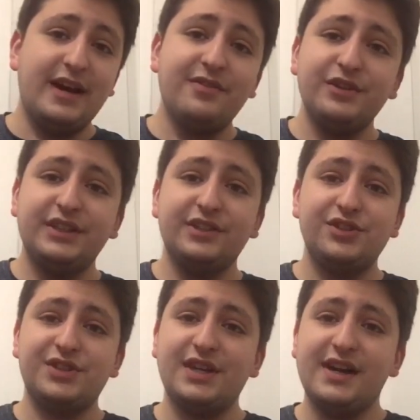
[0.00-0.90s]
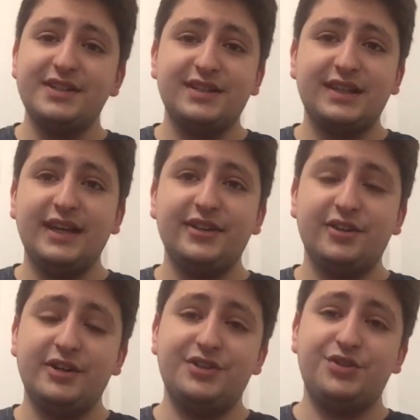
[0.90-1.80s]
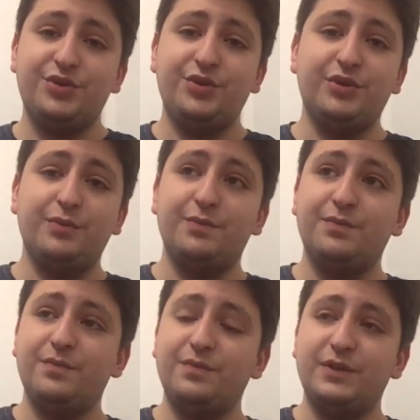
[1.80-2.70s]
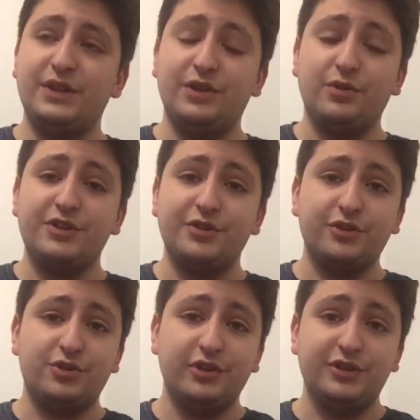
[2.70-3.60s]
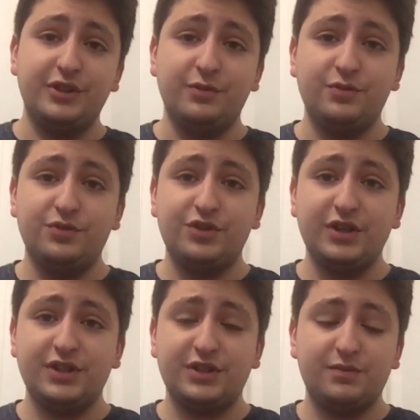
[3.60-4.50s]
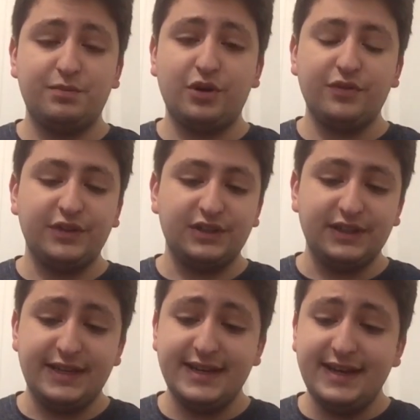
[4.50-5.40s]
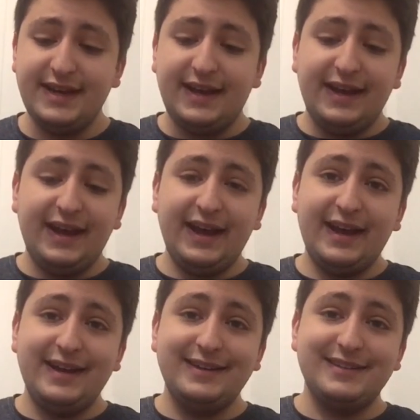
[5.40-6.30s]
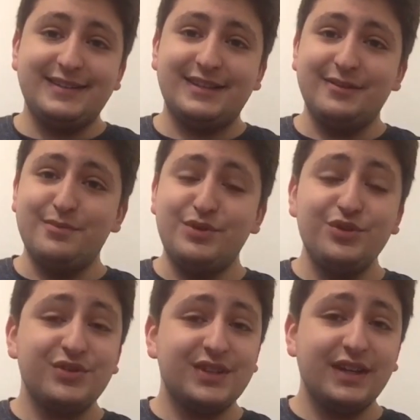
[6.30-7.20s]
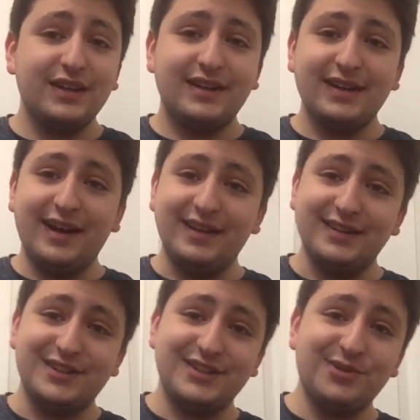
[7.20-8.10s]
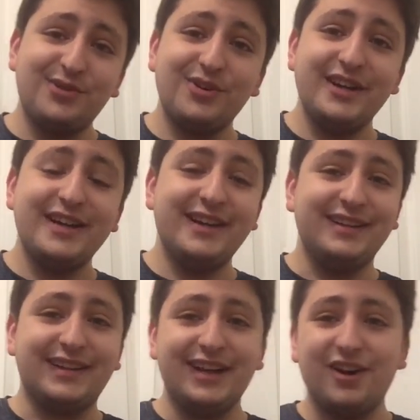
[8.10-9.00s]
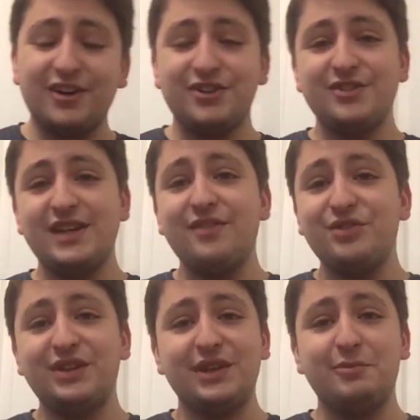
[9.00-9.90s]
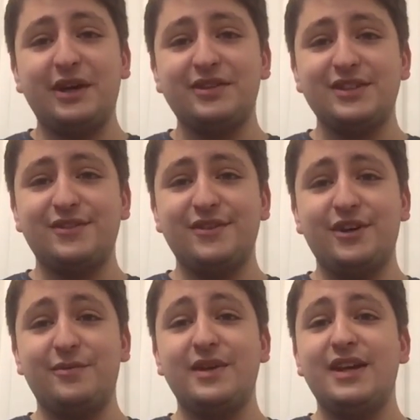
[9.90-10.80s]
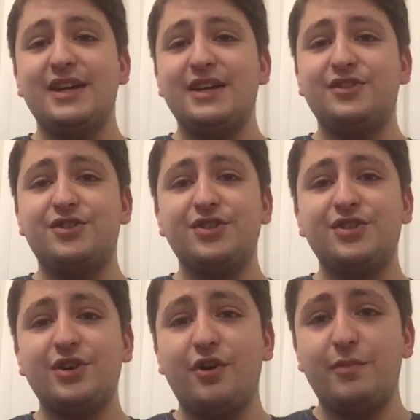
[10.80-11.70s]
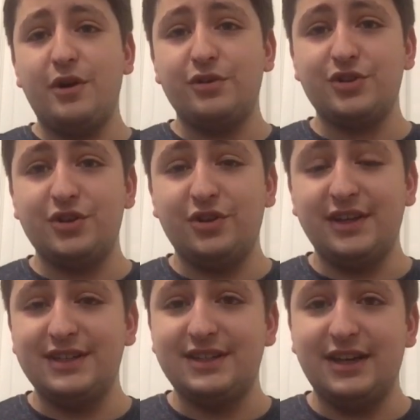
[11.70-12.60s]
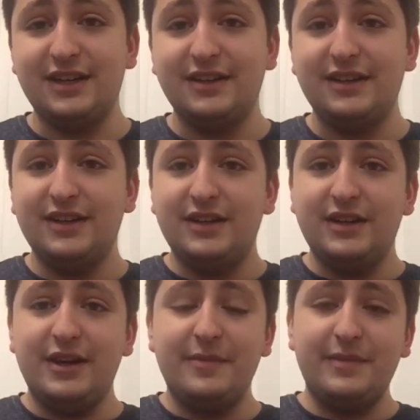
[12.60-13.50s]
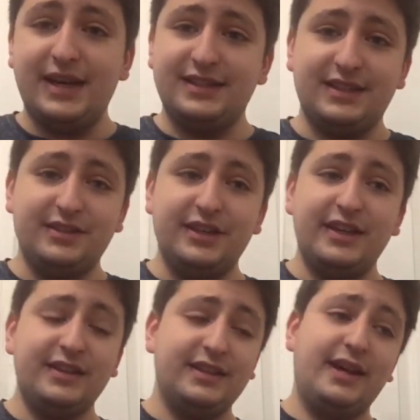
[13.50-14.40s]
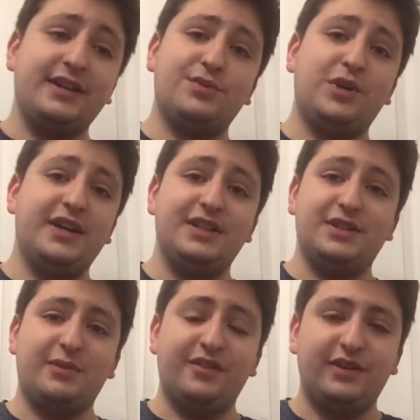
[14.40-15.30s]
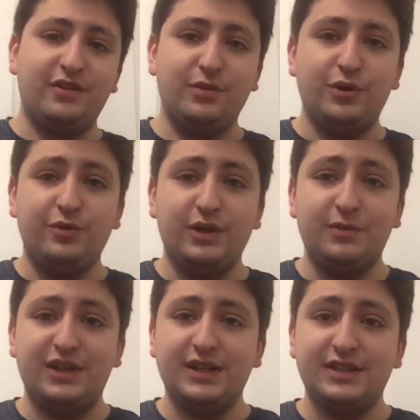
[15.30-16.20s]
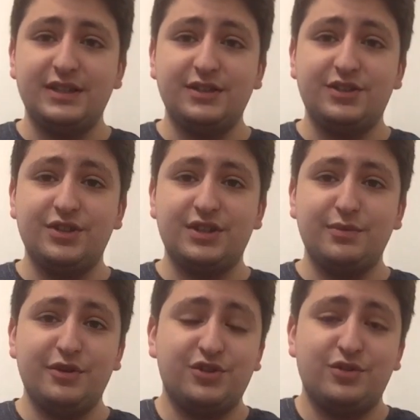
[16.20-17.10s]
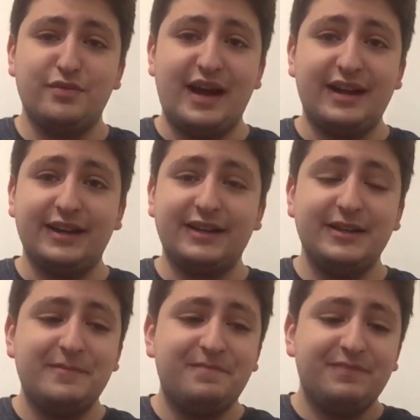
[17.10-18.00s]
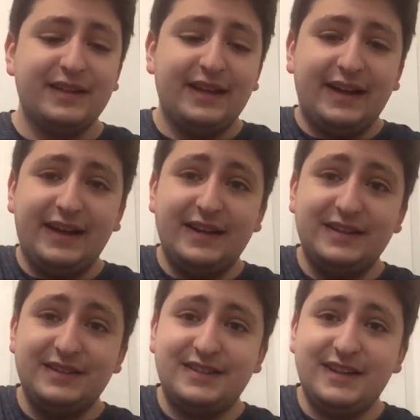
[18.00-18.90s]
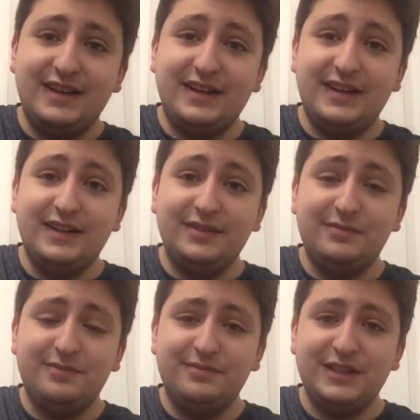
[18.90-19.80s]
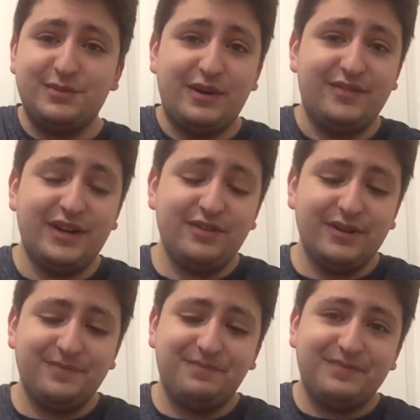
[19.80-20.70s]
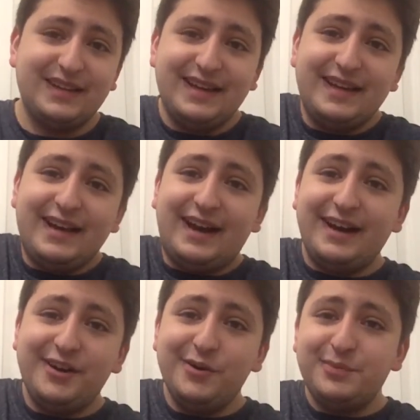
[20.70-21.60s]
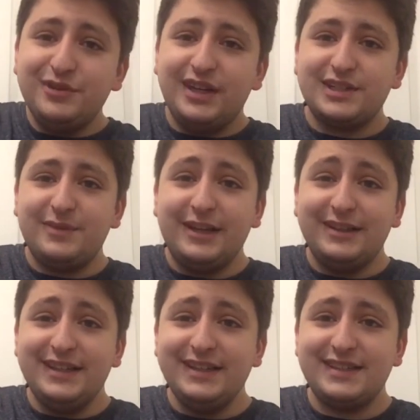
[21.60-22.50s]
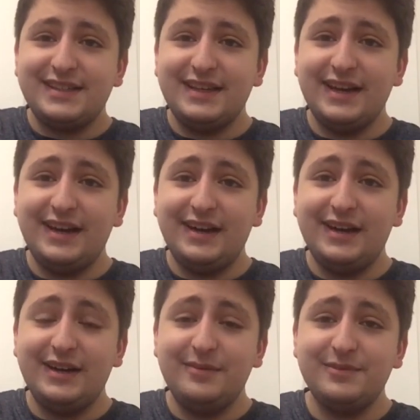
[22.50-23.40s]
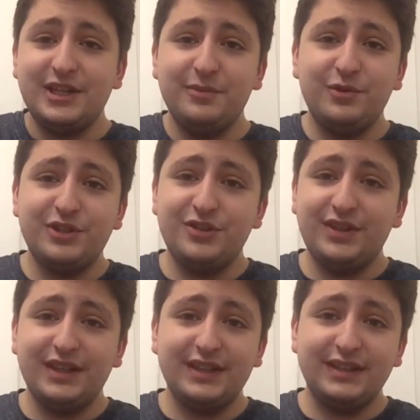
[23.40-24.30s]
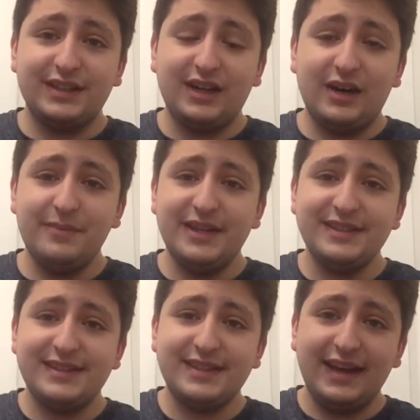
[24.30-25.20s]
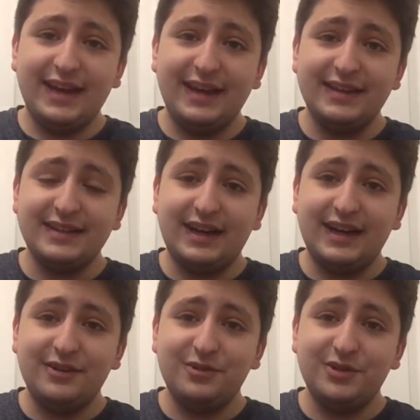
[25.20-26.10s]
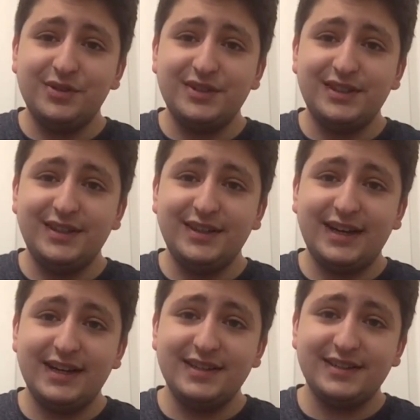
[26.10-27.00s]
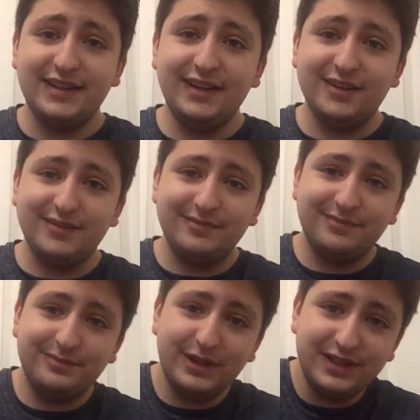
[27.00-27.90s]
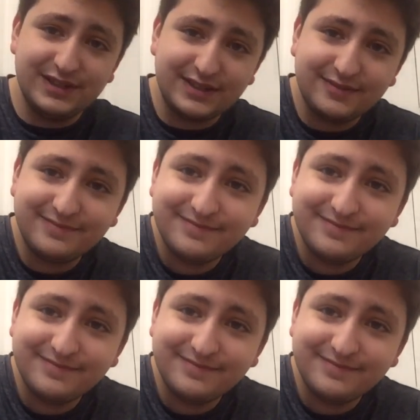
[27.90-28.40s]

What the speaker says: Everything just ties together into the original trilogy just perfectly, and the music and the story and the characters, everything about this film is just so emotional and done amazingly, and that is why it is my favorite movie, because it is just the most dramatic, and it's my favorite. I hope you liked my list. Tell me what you think in the comments, and I will see you guys later. Peace.